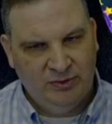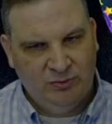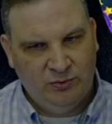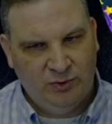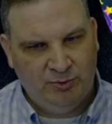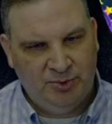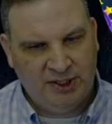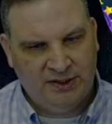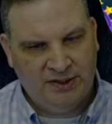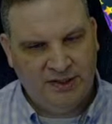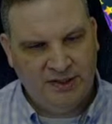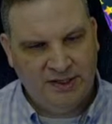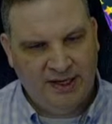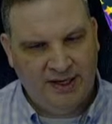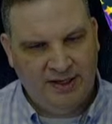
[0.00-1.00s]
We'll pick
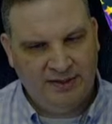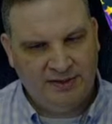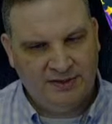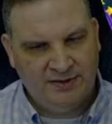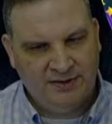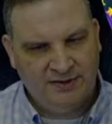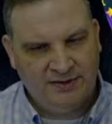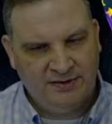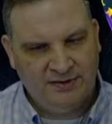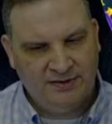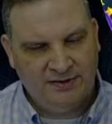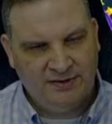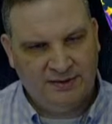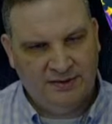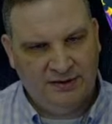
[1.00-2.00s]
these guys.
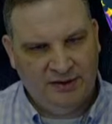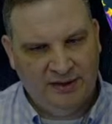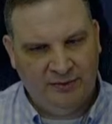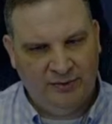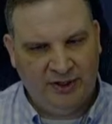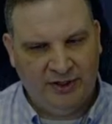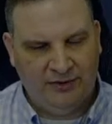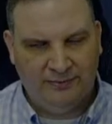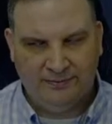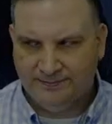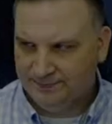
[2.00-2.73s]
In we go.